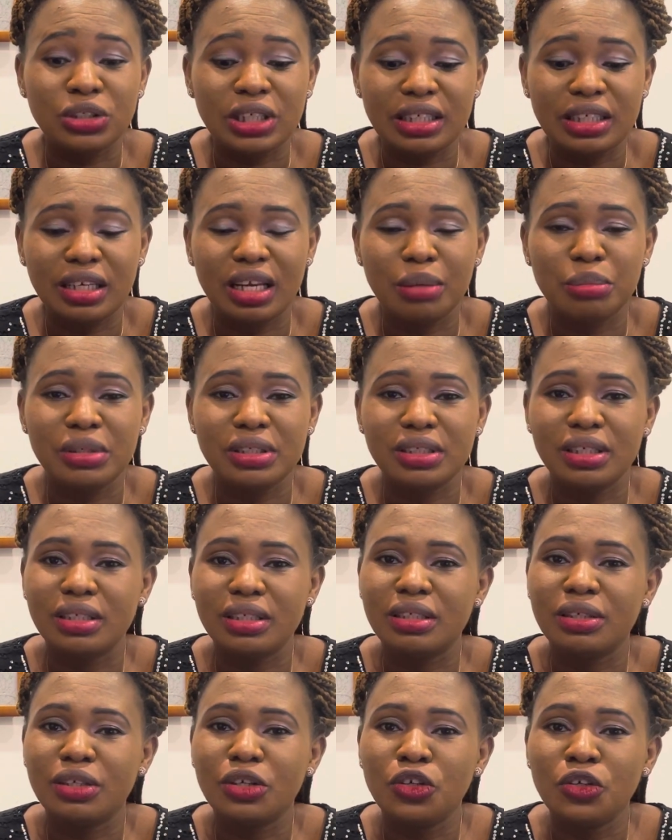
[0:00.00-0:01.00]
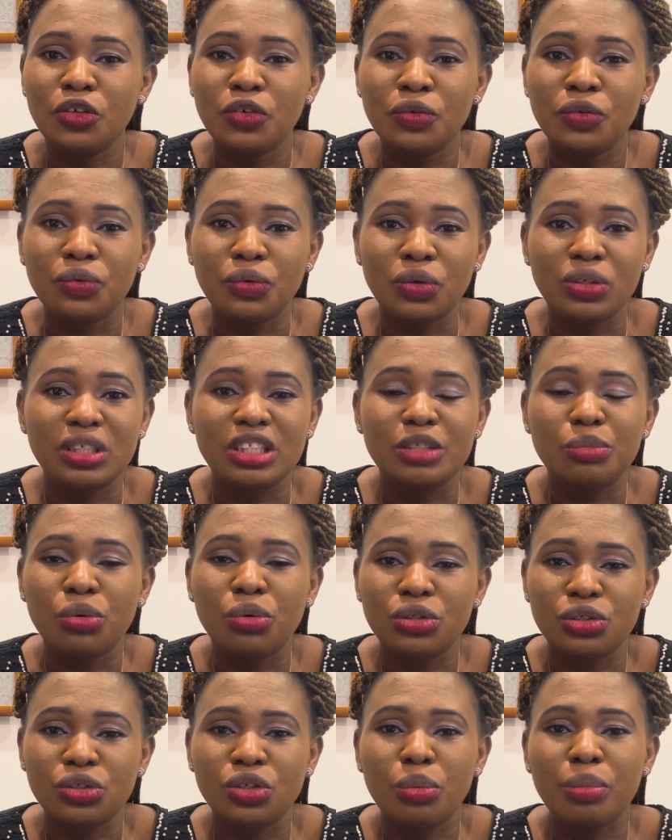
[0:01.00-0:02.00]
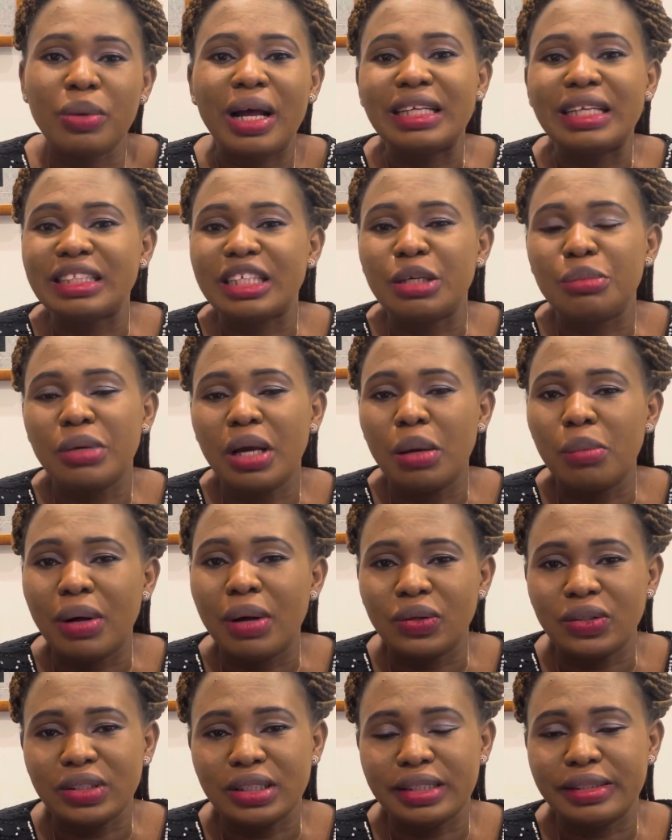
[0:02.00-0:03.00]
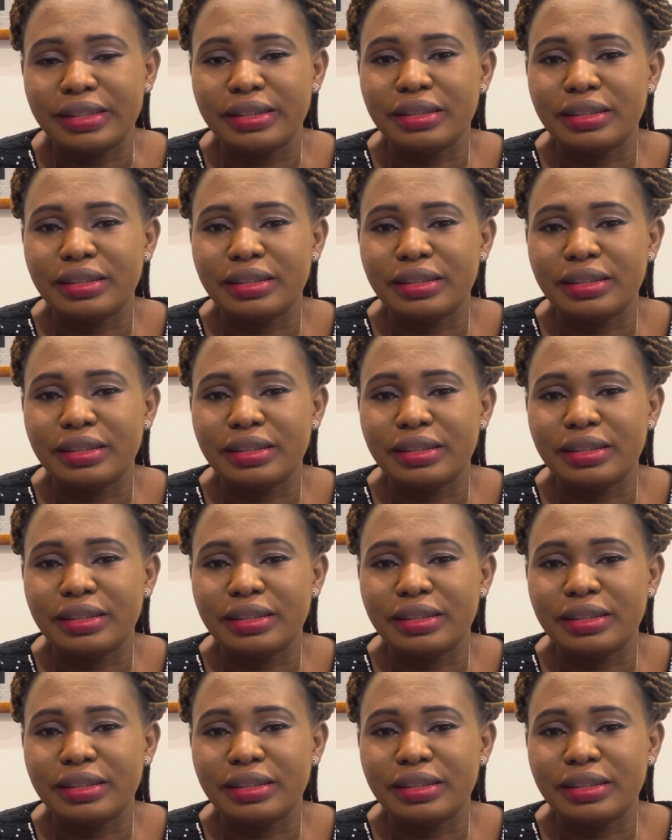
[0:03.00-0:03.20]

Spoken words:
I sent a message for this, but stop asking me about it.